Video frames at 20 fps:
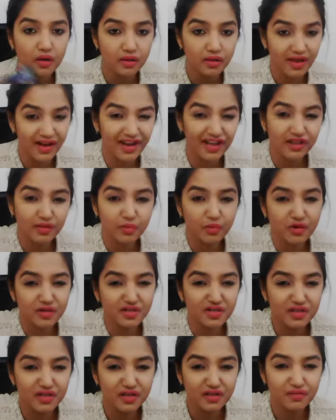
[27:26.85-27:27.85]
the other
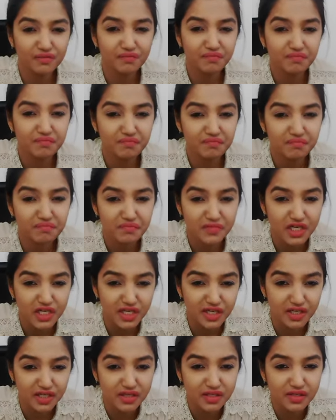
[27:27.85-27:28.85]
person
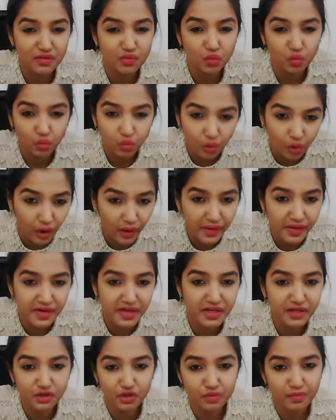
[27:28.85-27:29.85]
is
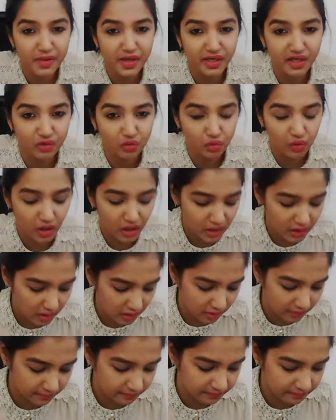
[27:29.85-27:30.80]
wanting to make it work,